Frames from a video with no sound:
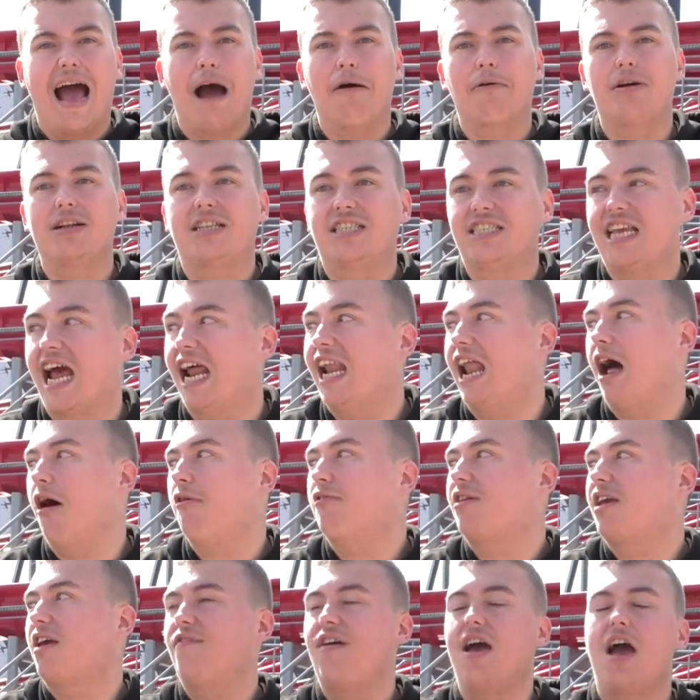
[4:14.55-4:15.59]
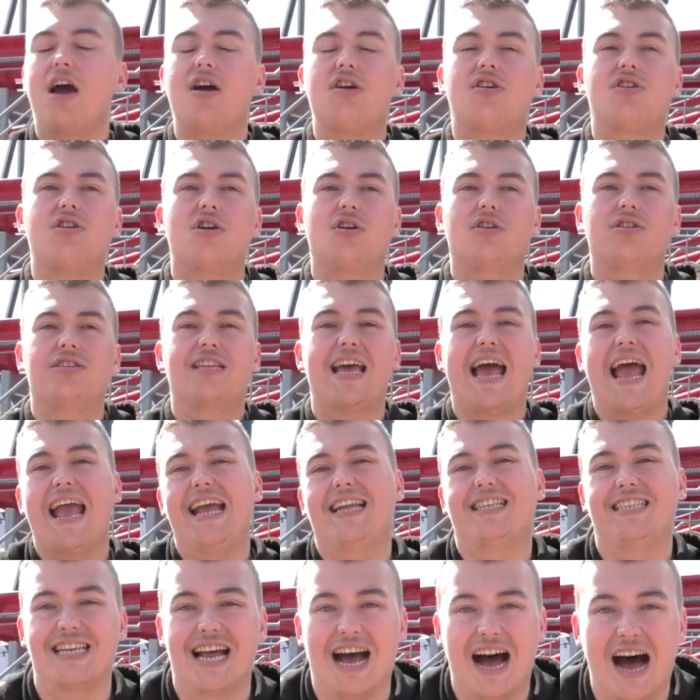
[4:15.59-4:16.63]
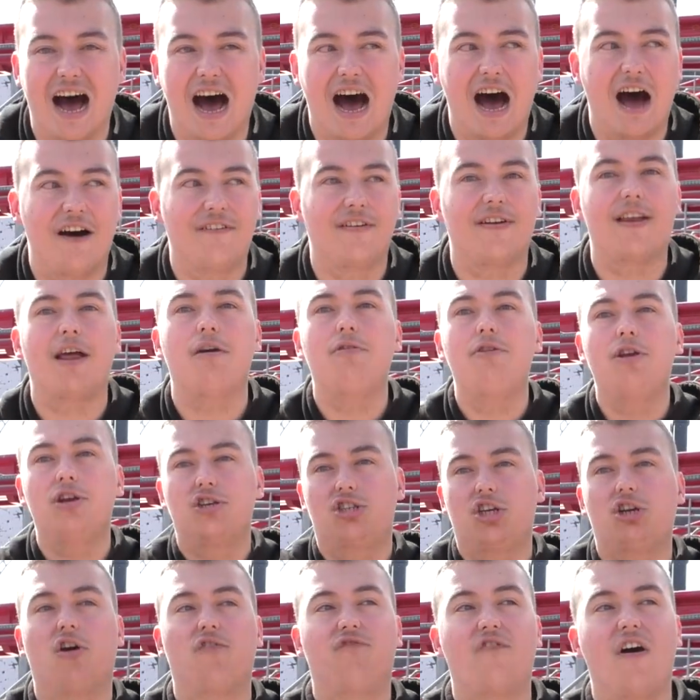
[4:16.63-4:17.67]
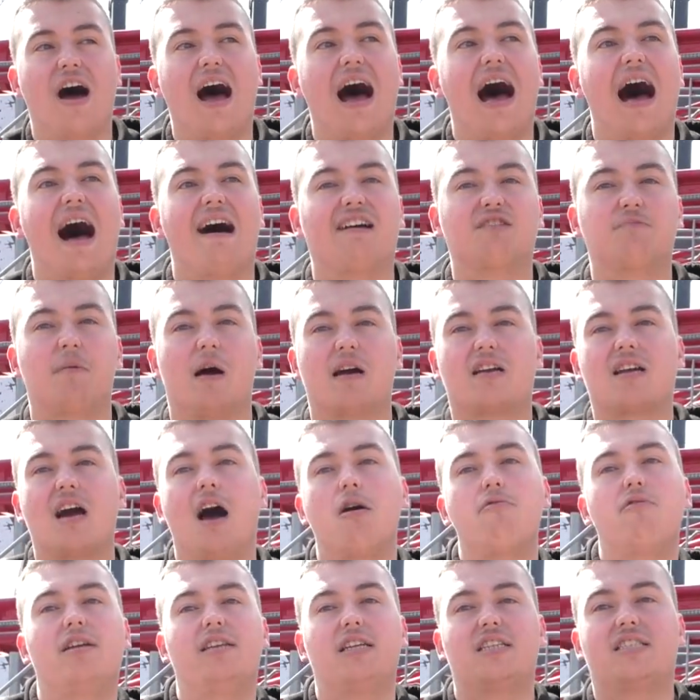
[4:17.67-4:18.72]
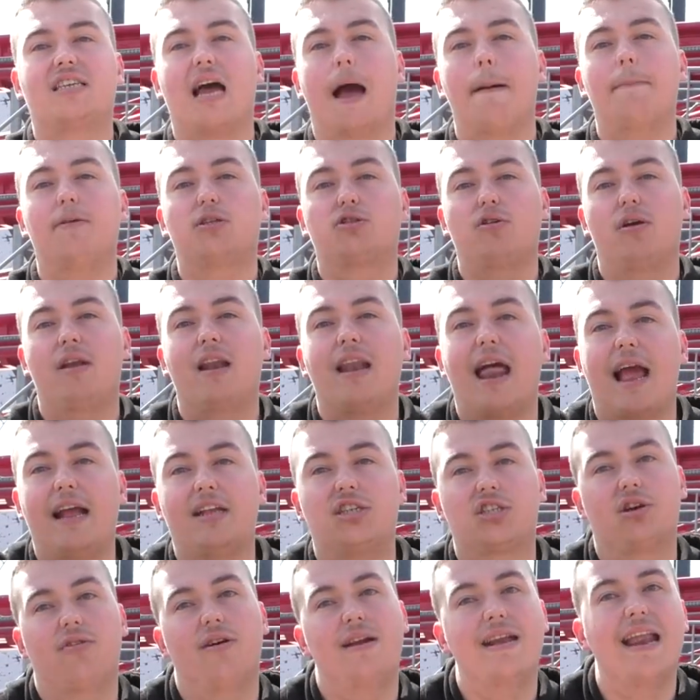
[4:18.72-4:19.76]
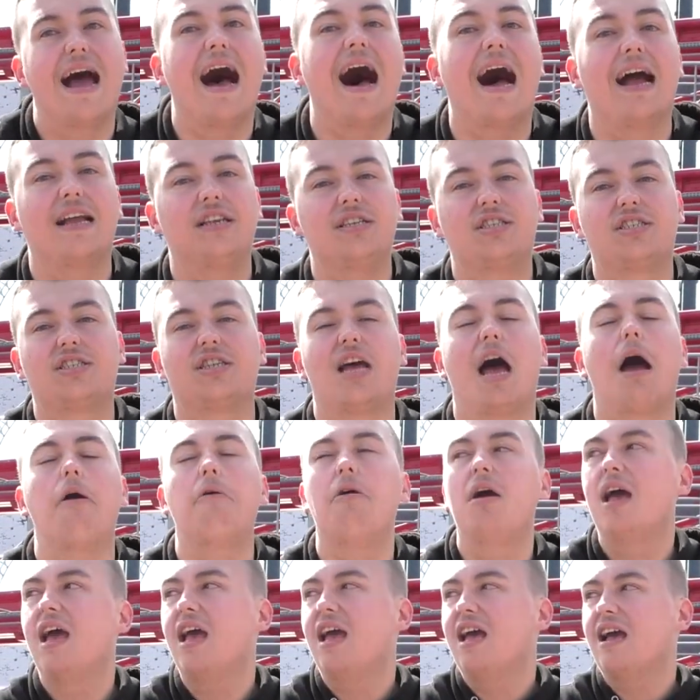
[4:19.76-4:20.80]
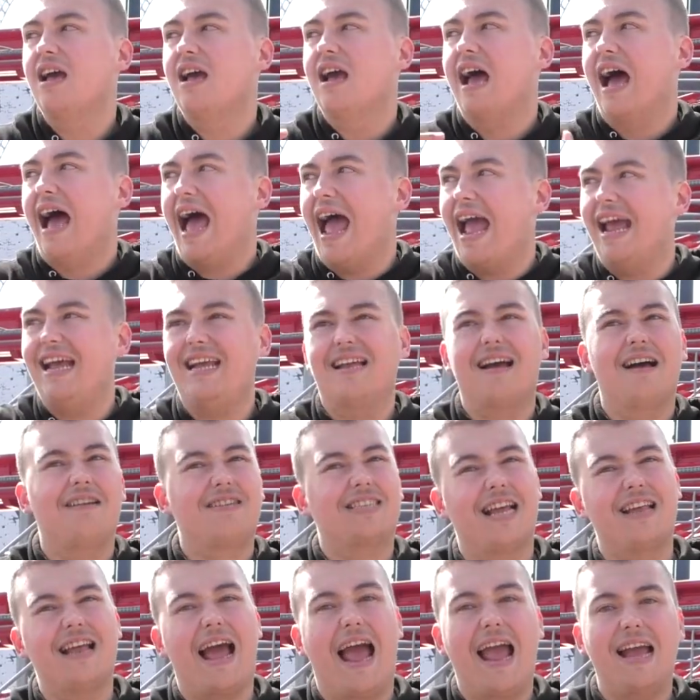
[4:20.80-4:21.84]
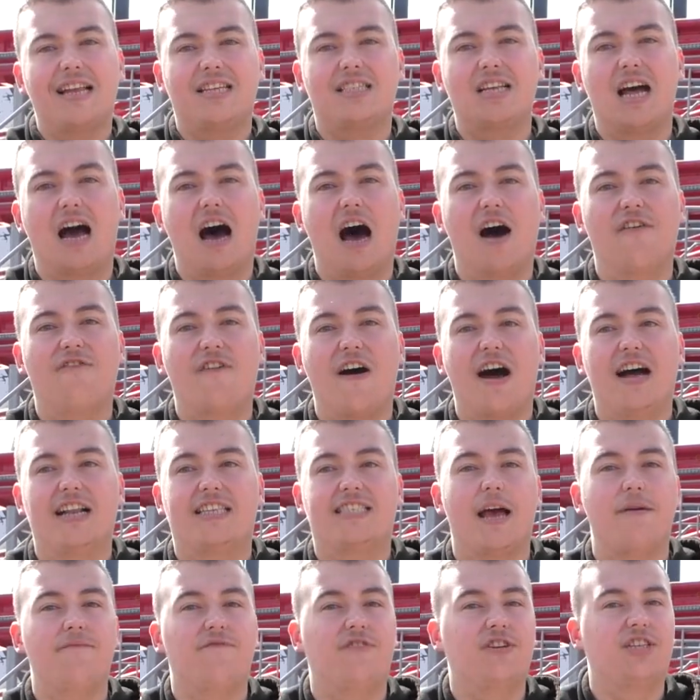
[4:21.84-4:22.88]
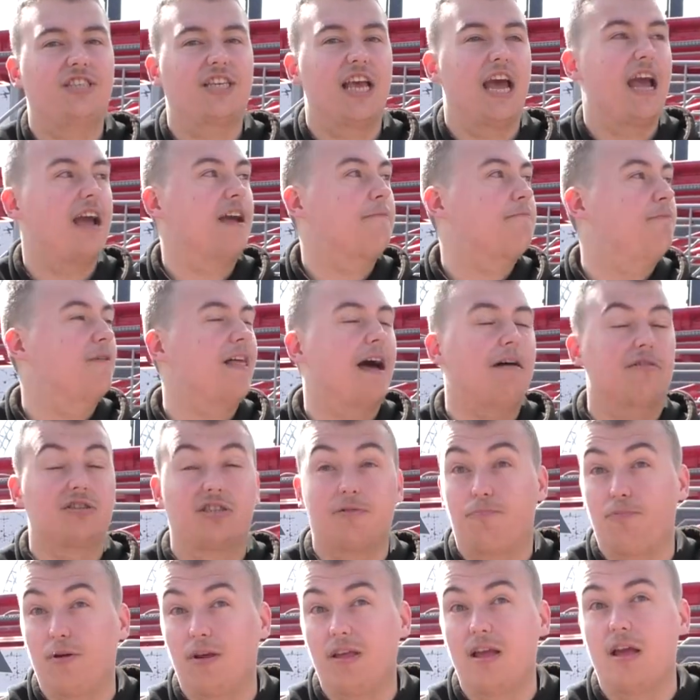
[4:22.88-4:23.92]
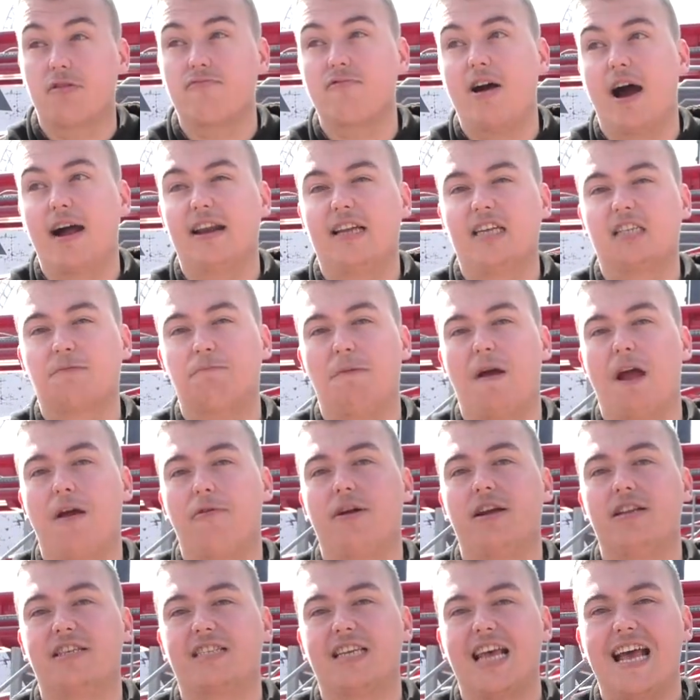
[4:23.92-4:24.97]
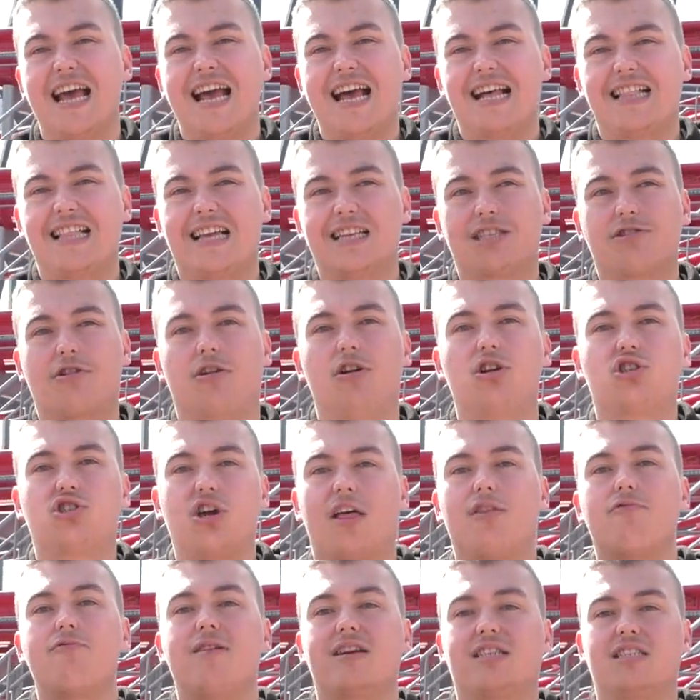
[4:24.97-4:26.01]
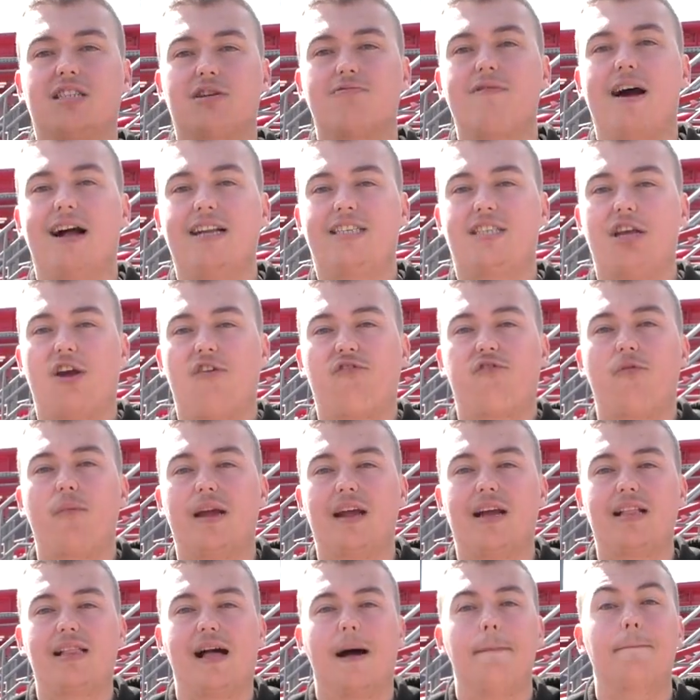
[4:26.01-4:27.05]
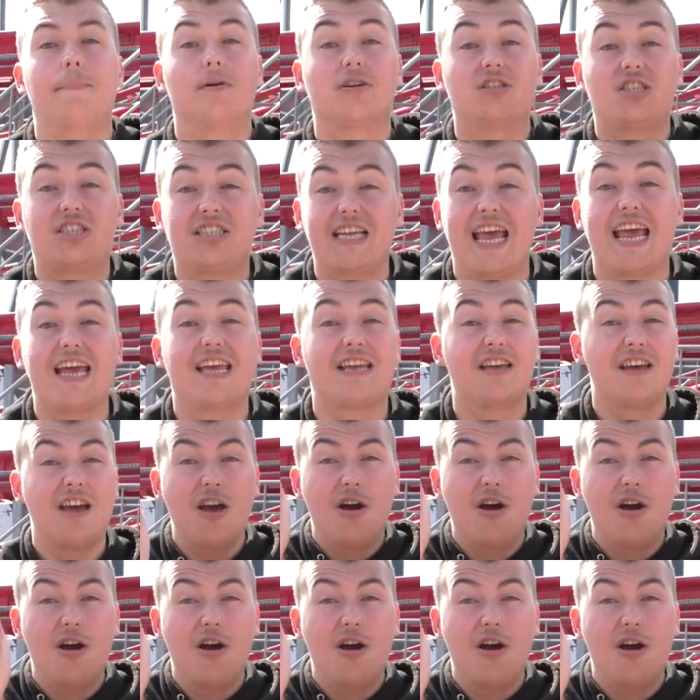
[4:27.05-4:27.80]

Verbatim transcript: Out of 10, I'll give it a good eight and a half. I don't usually go for halves, but I can't really decide between an eight or a nine. So eight, I say eight and a half out of ten for Sik. That was a brilliant ride experience. Let's go and try the rest of the ride here from England, but Sik,